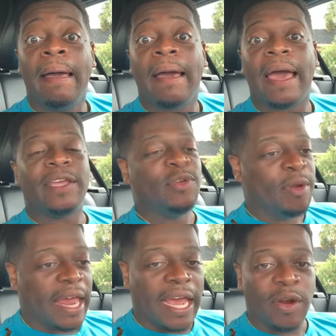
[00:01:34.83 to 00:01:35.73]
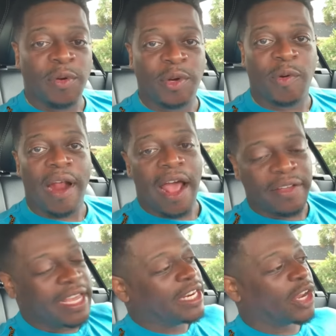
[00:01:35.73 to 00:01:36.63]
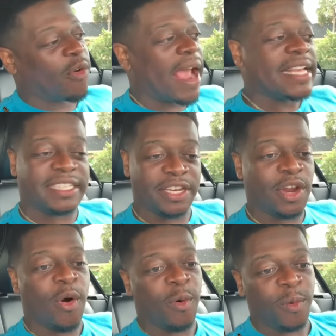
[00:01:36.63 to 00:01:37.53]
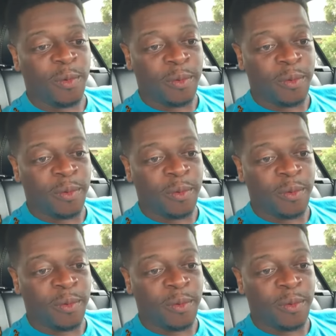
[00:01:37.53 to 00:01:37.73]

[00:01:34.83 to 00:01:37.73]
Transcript: Now you laying on the ground in the grassy knoll.